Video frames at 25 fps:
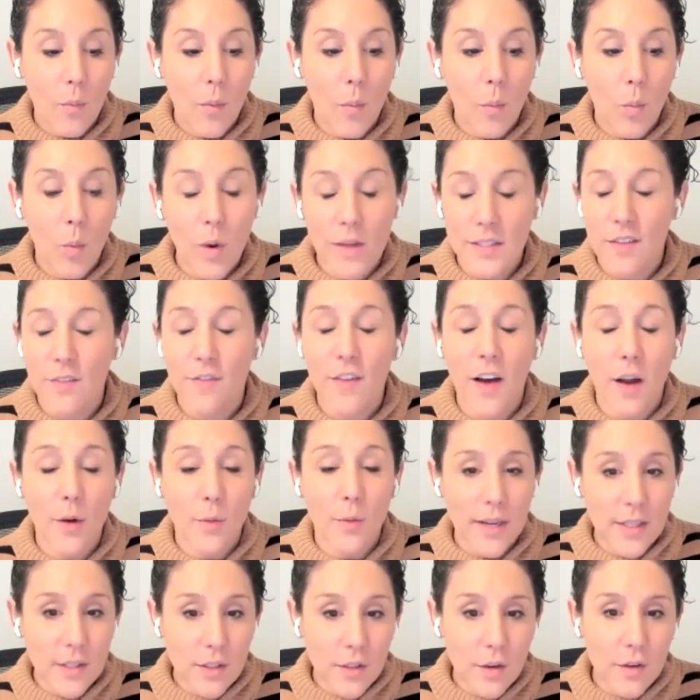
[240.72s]
was a
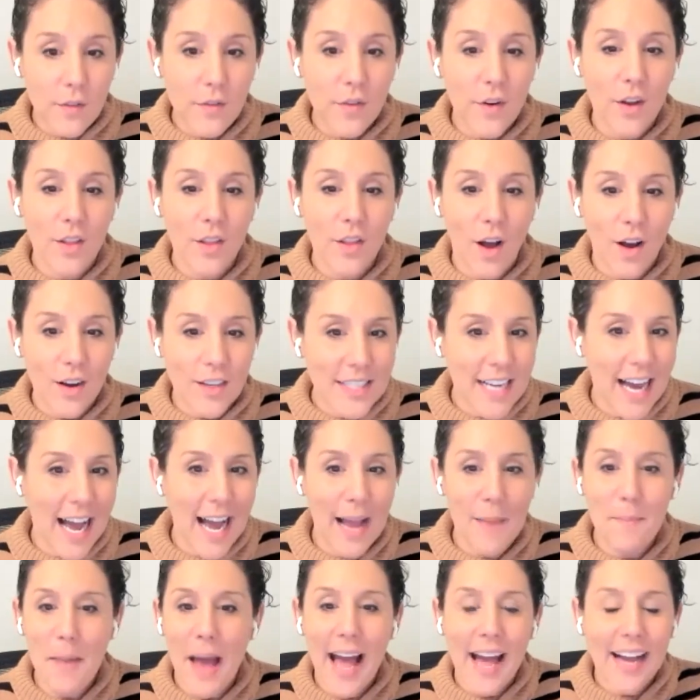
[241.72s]
fundraiser for a long
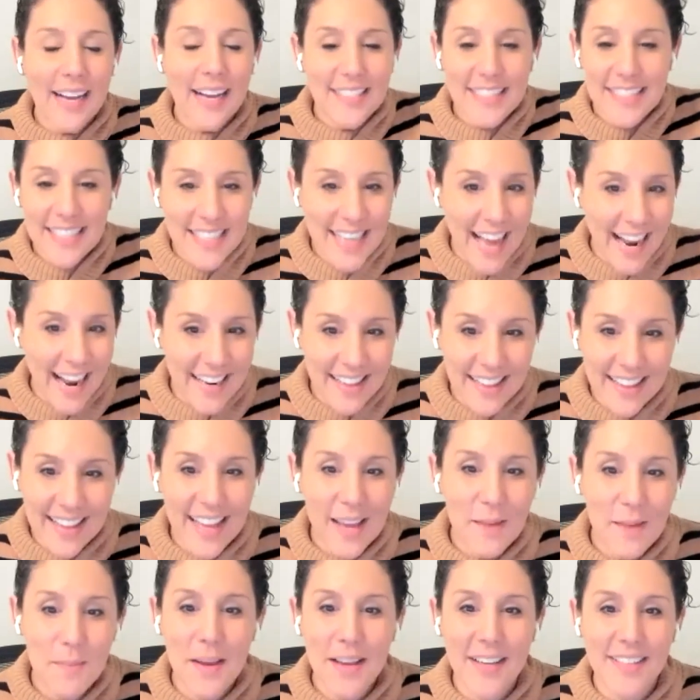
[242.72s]
time
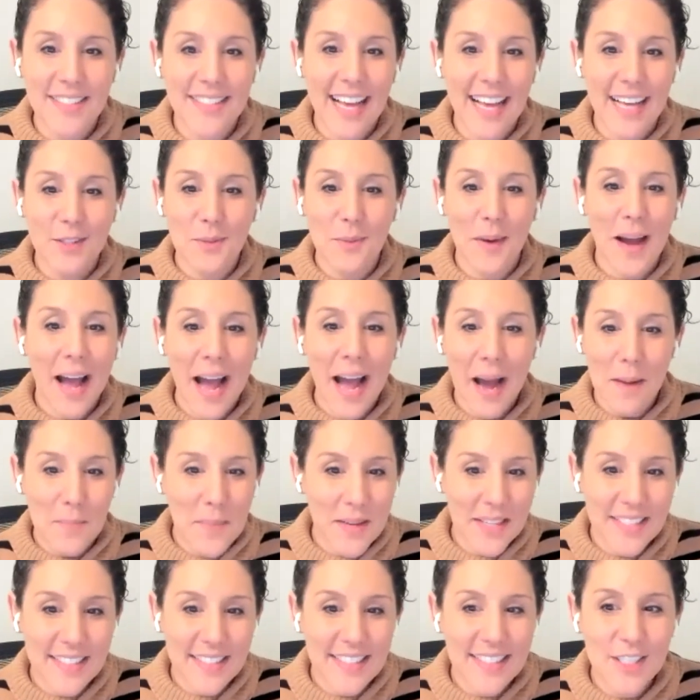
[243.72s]
accidentally, because that's what
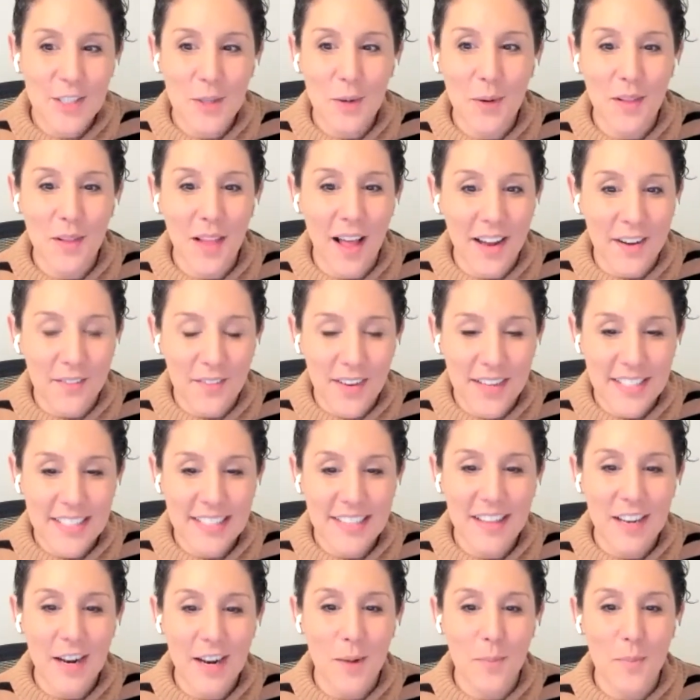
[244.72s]
happens to a lot of us
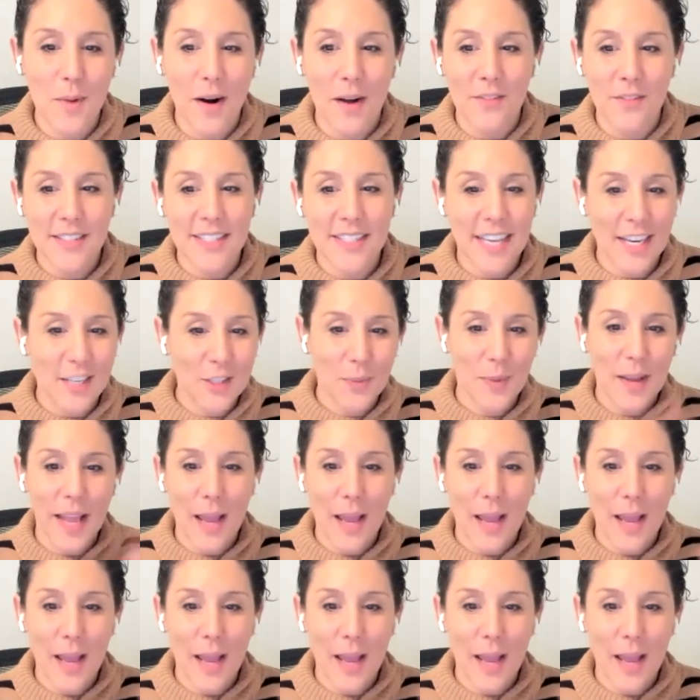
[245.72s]
in the nonprofit sector.